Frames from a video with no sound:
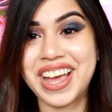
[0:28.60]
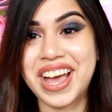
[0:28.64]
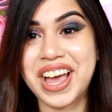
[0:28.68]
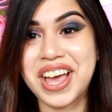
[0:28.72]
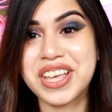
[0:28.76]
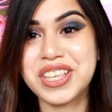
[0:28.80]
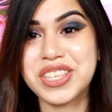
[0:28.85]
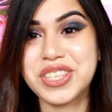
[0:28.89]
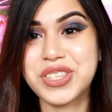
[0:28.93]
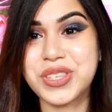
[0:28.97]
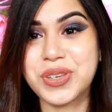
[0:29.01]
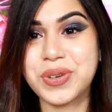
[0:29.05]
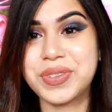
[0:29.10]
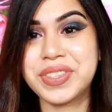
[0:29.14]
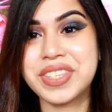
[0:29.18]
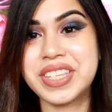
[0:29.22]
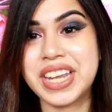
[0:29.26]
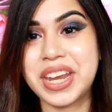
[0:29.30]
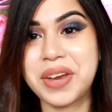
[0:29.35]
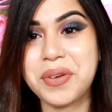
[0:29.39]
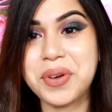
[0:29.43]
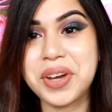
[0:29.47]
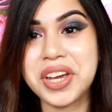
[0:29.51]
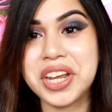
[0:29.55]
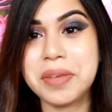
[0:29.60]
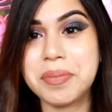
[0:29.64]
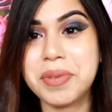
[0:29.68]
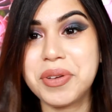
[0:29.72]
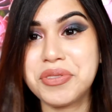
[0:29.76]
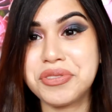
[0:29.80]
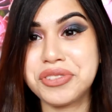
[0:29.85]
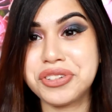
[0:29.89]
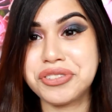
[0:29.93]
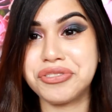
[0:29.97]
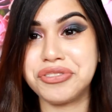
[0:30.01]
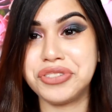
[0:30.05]
guys, so today we're going to be
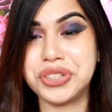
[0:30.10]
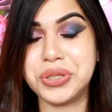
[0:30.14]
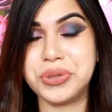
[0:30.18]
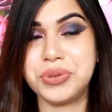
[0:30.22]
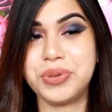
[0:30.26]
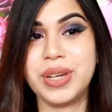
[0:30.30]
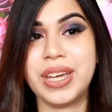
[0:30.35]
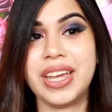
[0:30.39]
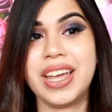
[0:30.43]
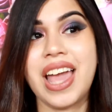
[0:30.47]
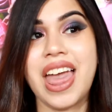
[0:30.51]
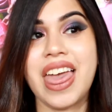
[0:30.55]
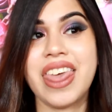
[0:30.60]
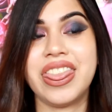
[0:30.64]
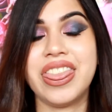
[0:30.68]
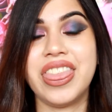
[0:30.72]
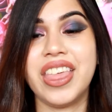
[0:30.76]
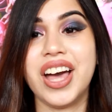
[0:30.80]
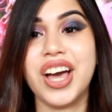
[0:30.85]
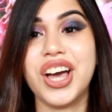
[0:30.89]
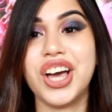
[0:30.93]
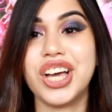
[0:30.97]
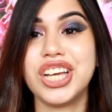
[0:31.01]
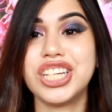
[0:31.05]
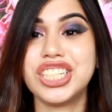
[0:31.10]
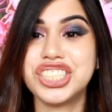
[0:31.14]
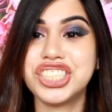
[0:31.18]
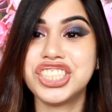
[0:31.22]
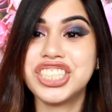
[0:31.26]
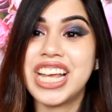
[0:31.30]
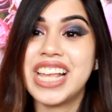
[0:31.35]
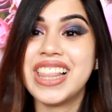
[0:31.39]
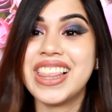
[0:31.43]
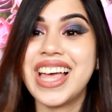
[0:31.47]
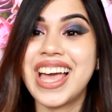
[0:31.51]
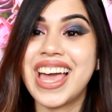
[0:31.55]
reviewing the
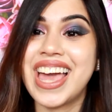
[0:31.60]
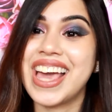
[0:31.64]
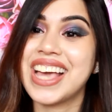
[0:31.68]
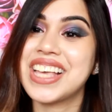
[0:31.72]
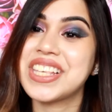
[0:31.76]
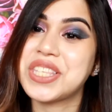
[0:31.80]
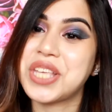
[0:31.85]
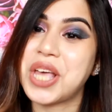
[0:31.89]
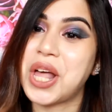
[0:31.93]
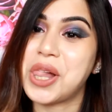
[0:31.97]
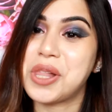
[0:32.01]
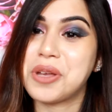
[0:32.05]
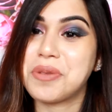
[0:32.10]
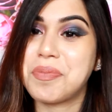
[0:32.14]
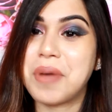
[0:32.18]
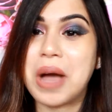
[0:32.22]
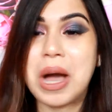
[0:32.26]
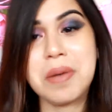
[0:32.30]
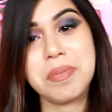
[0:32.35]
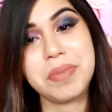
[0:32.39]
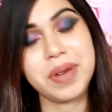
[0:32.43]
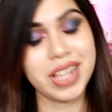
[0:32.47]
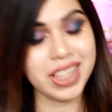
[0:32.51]
Shayla X Colourpop